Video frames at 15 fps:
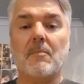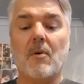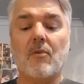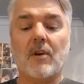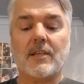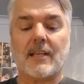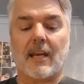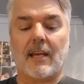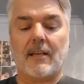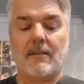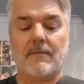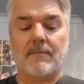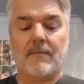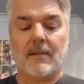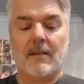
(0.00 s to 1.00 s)
Moretain,
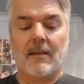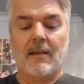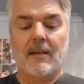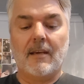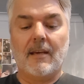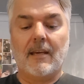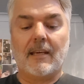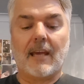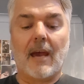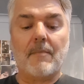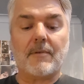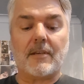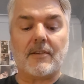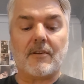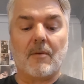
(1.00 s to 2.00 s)

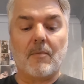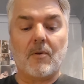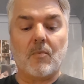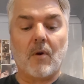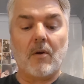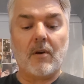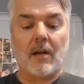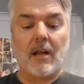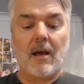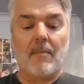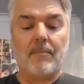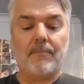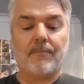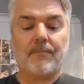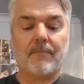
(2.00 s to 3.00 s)
Captain Tom had woken up.